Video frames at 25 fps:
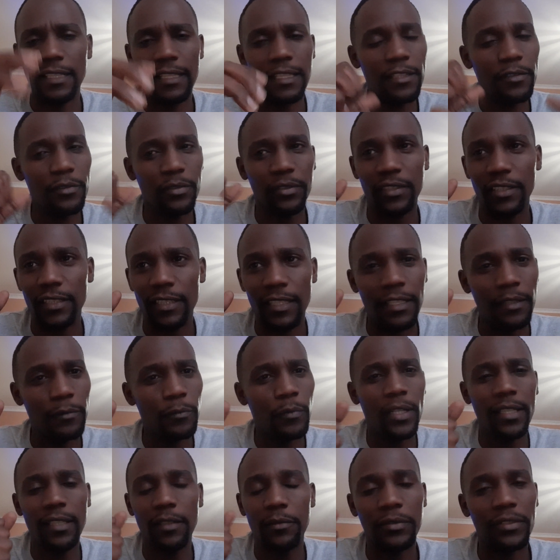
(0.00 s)
It was the
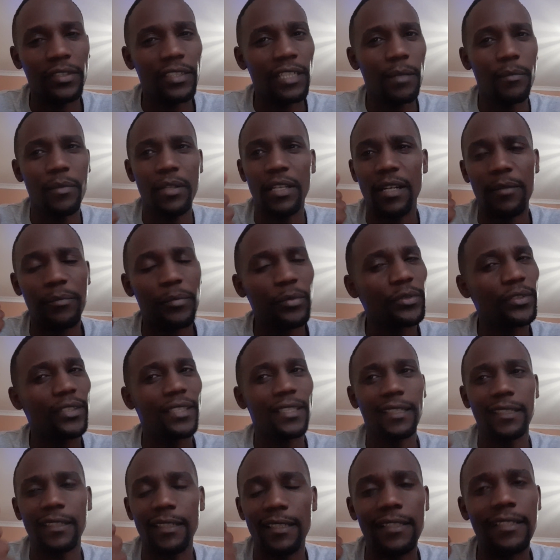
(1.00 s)
word that was coming up was
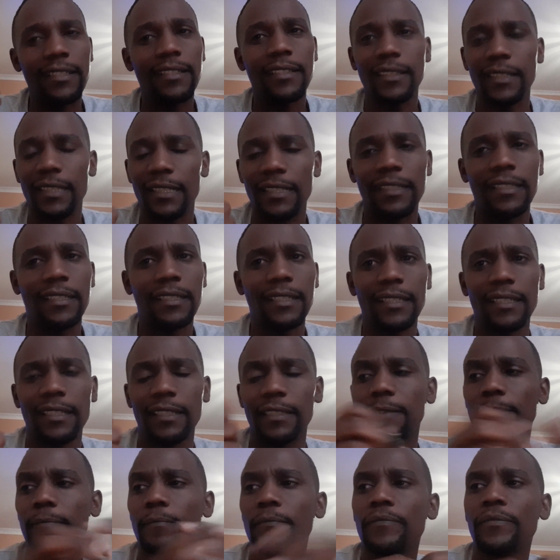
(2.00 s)
healing, healing, healing.